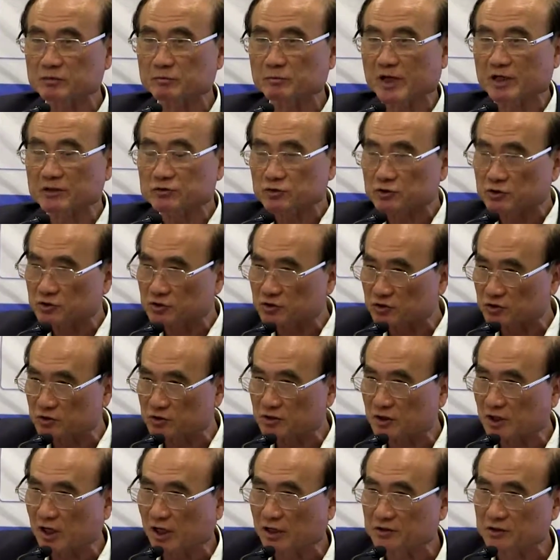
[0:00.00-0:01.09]
Matrix is
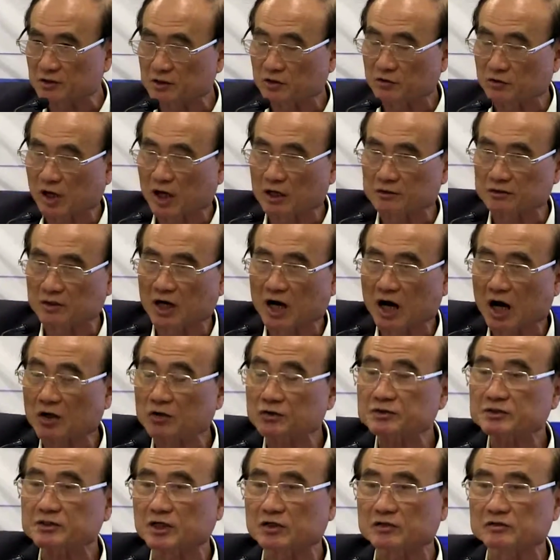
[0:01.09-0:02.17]
on the
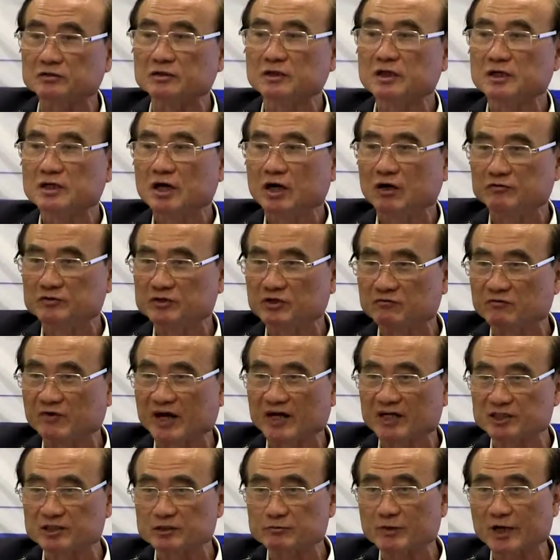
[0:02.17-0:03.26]
outside of the
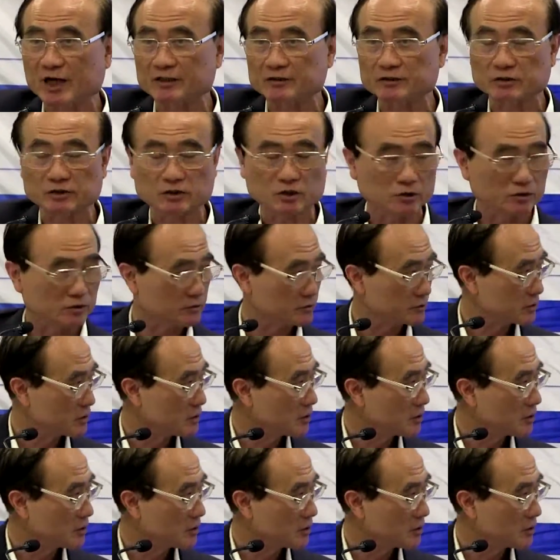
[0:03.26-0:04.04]
virus particle.